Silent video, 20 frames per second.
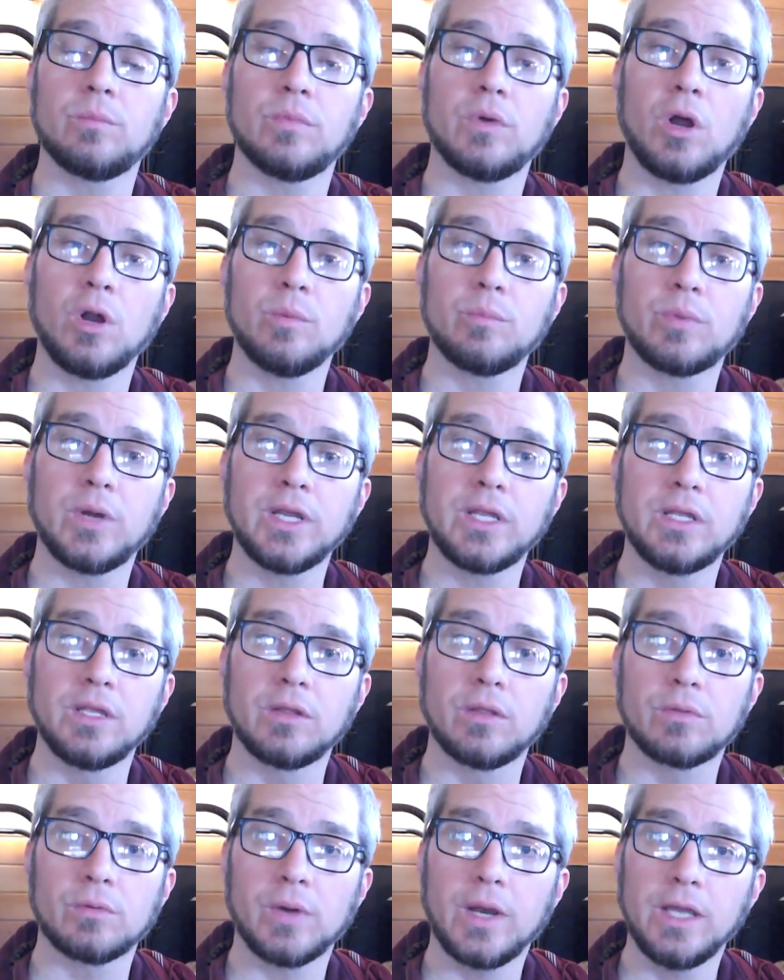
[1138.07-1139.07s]
heartbreaking
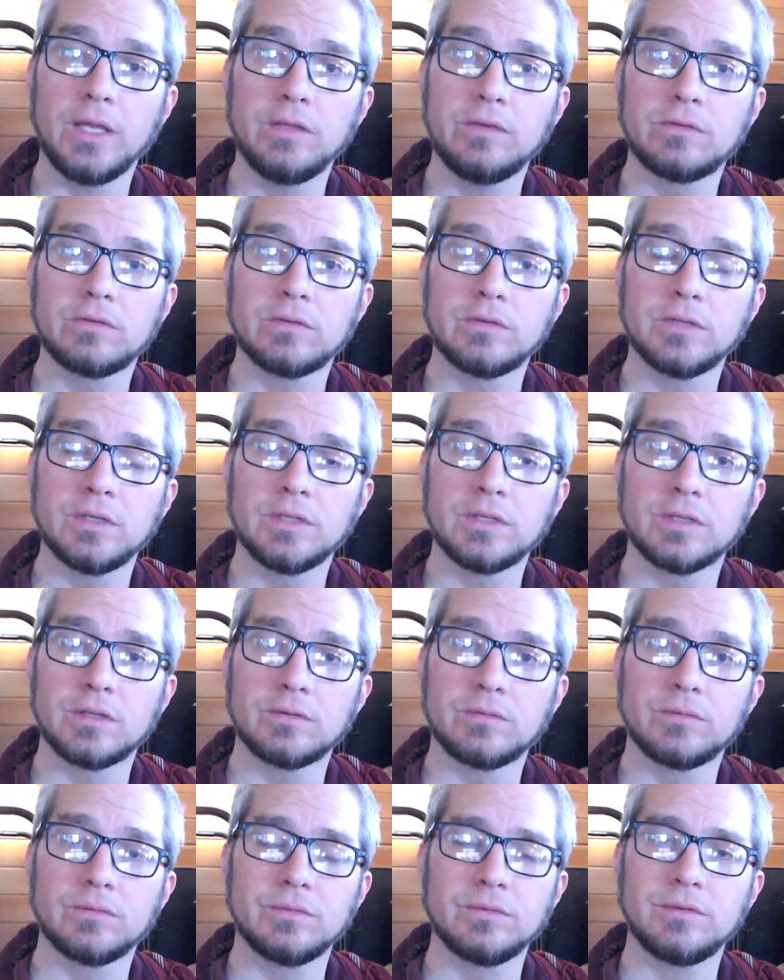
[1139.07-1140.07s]
threads and the
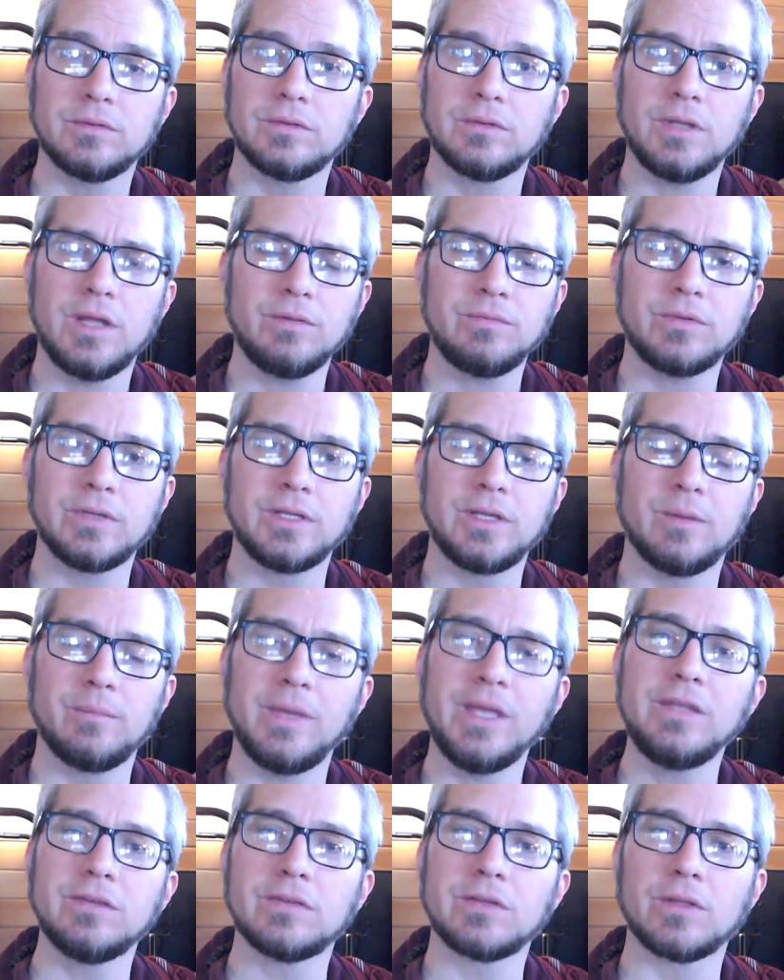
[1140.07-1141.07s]
lovely,
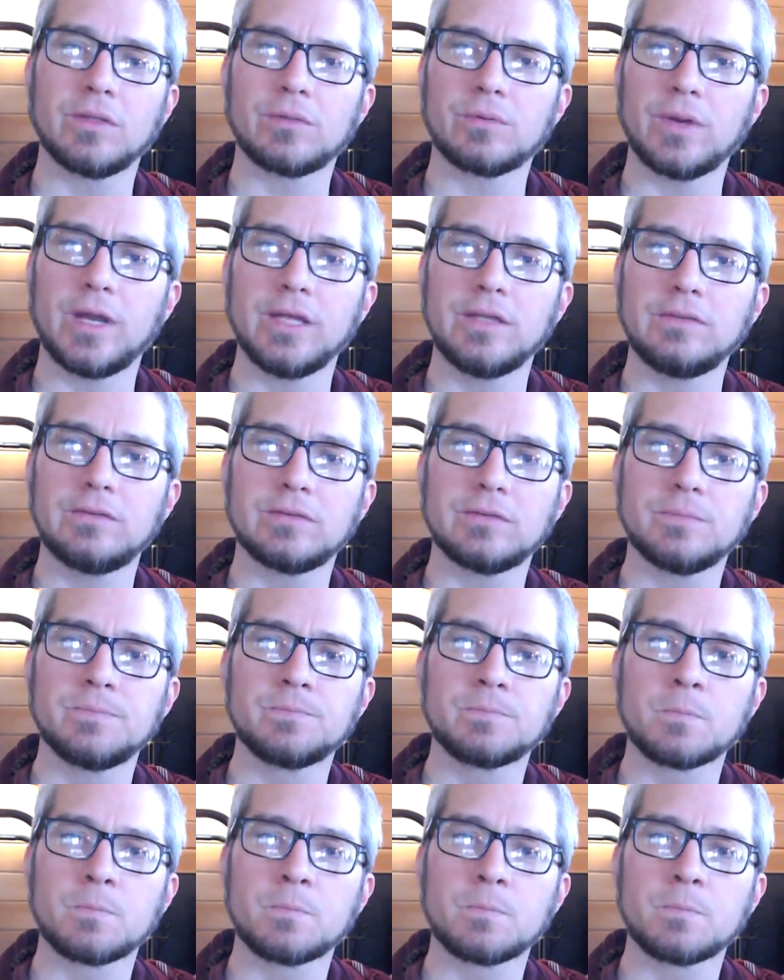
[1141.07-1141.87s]
amazing threads,